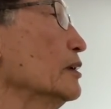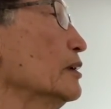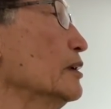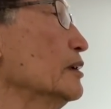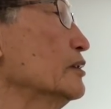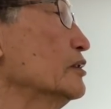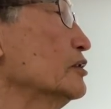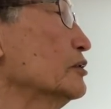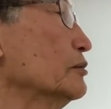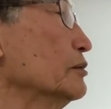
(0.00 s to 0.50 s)

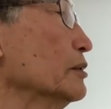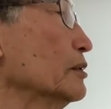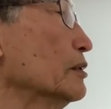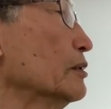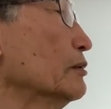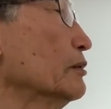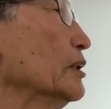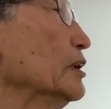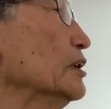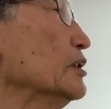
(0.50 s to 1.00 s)
It's
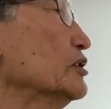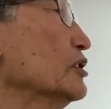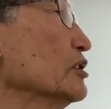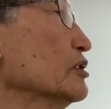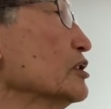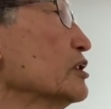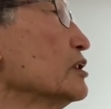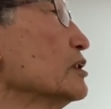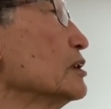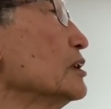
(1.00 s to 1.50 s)
really
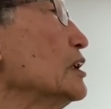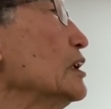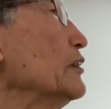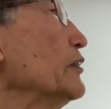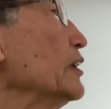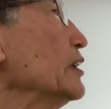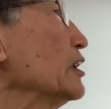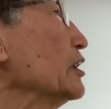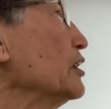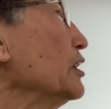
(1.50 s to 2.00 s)
just
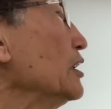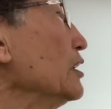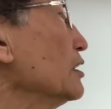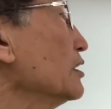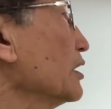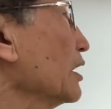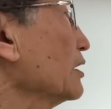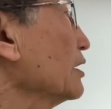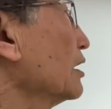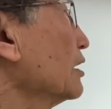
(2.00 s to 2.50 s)
leaving the needles
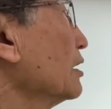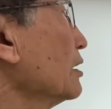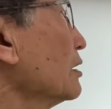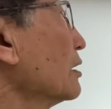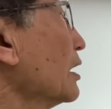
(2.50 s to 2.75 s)
at the